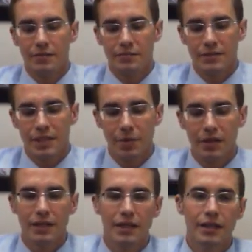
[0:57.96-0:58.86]

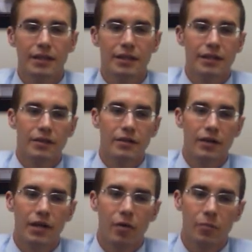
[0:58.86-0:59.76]
Typically,
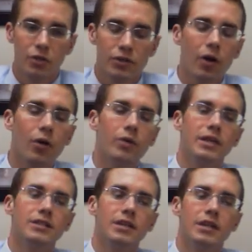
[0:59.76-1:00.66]
and almost
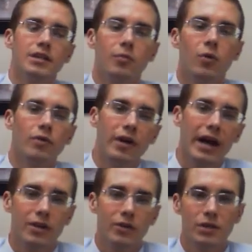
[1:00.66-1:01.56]
always, the more
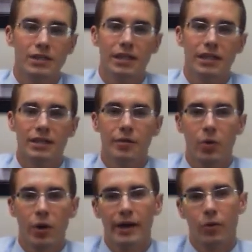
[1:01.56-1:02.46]
value is in the
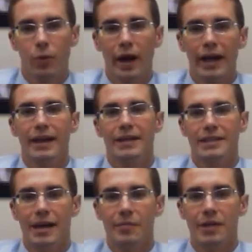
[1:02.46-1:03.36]
brighter white a
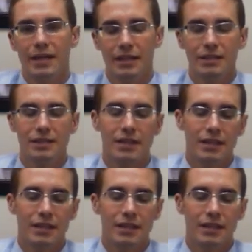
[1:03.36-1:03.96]
diamond is.